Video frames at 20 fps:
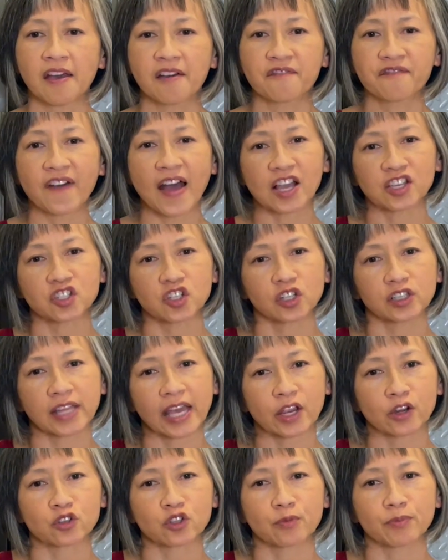Fascial
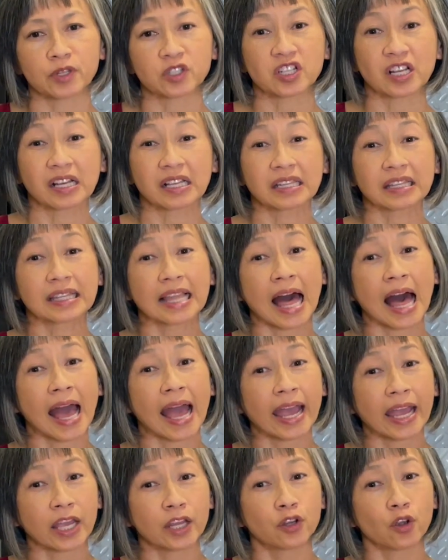layers are meant to
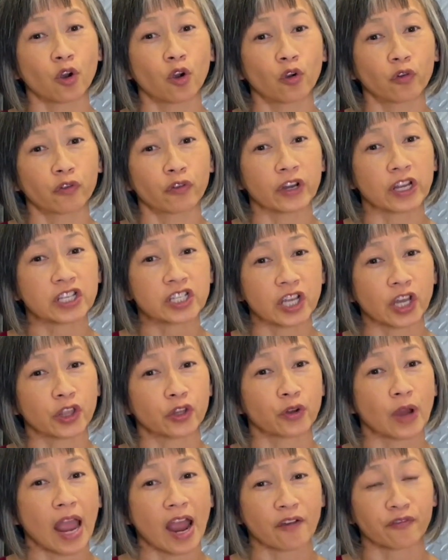glide over each
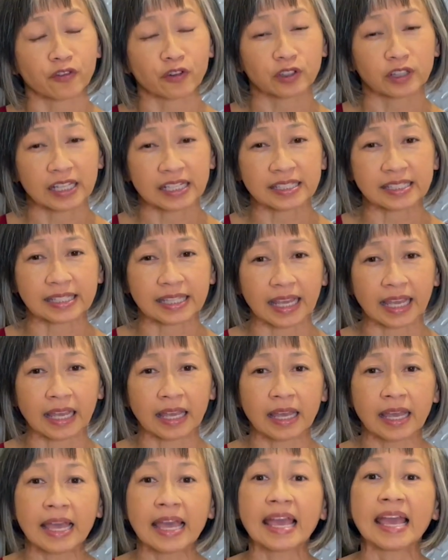other
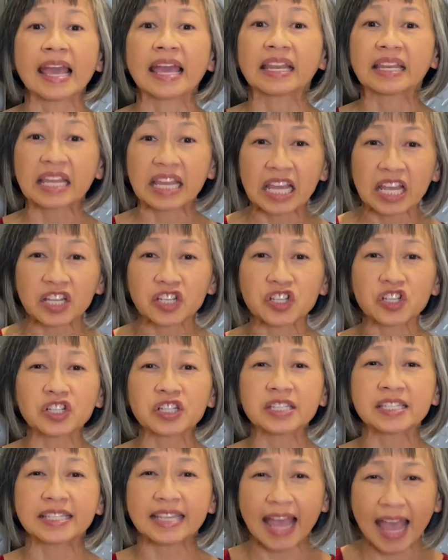effortlessly.
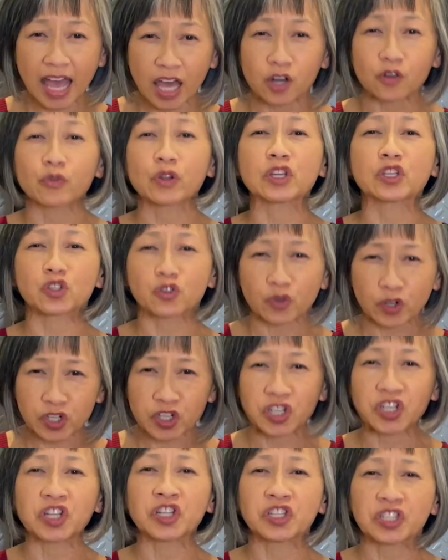Adhesions and
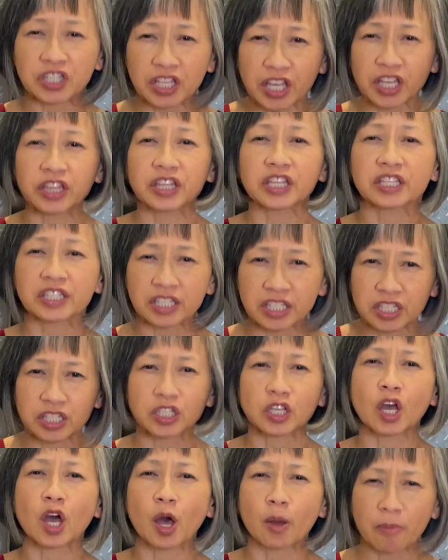restrictions in the
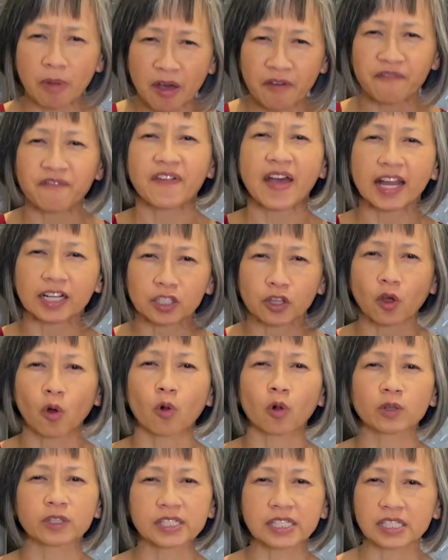system affect the
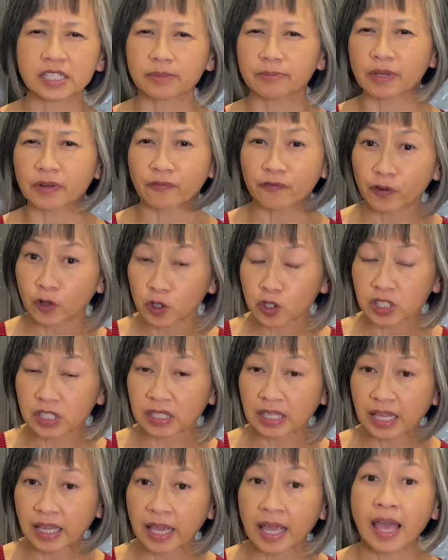whole system
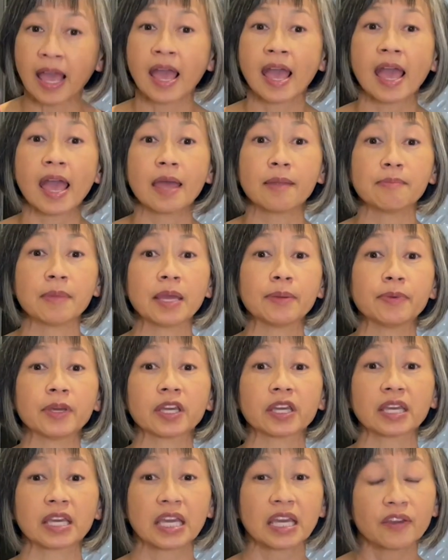adversely and may be
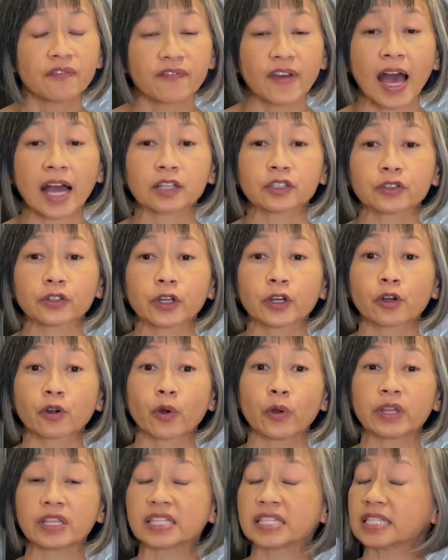a key factor in
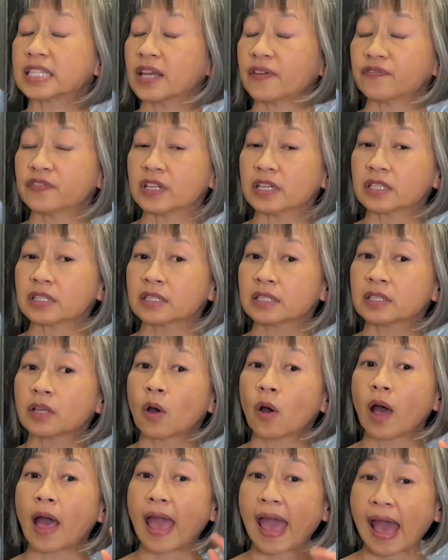growing stiffness
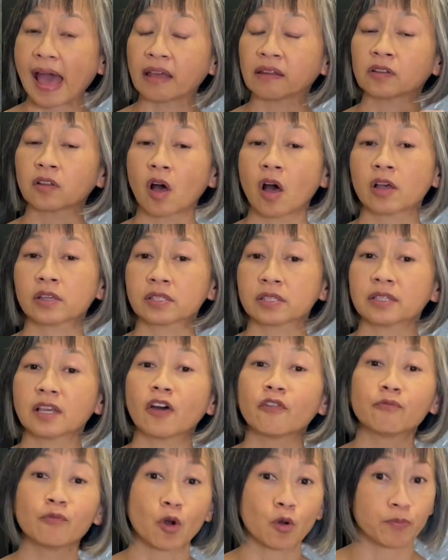and loss
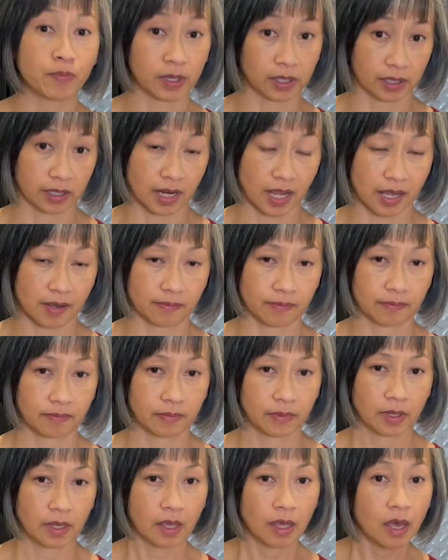of mobility.
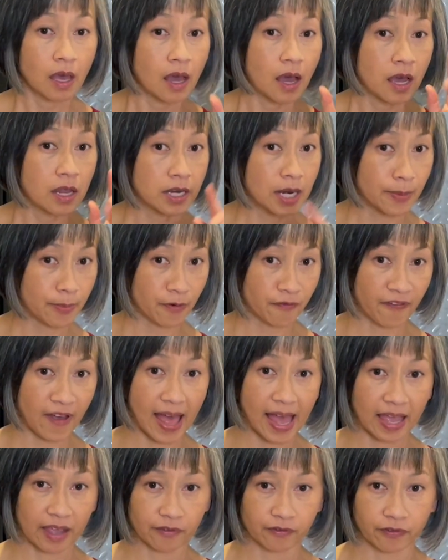Number
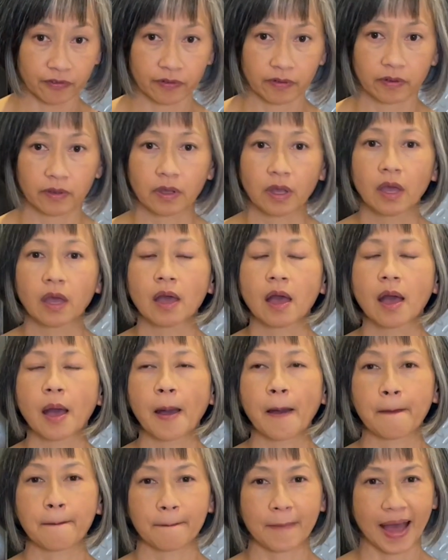five,
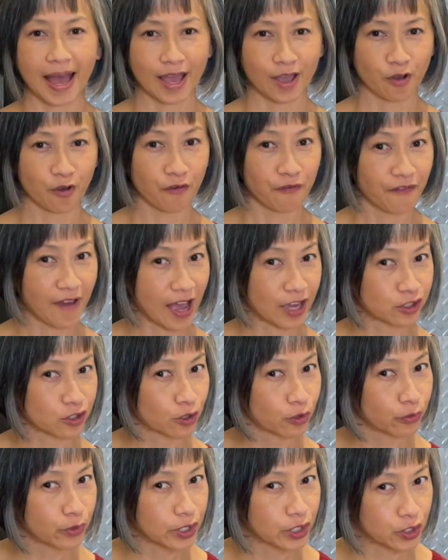
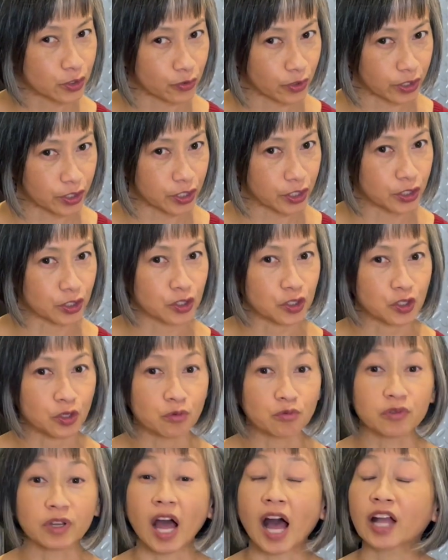myofascial restrictions
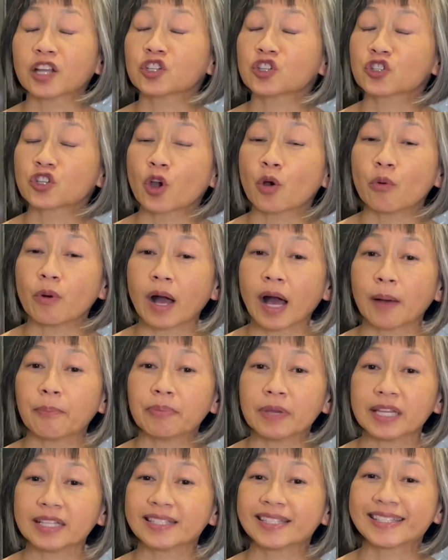do not show
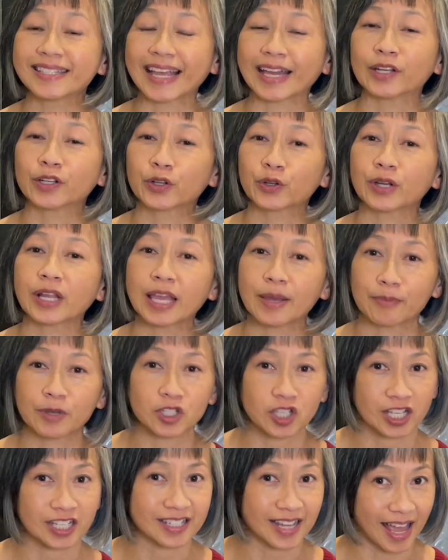up in standard
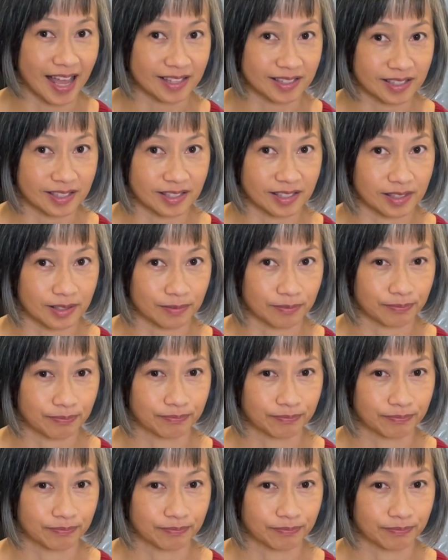imaging tests.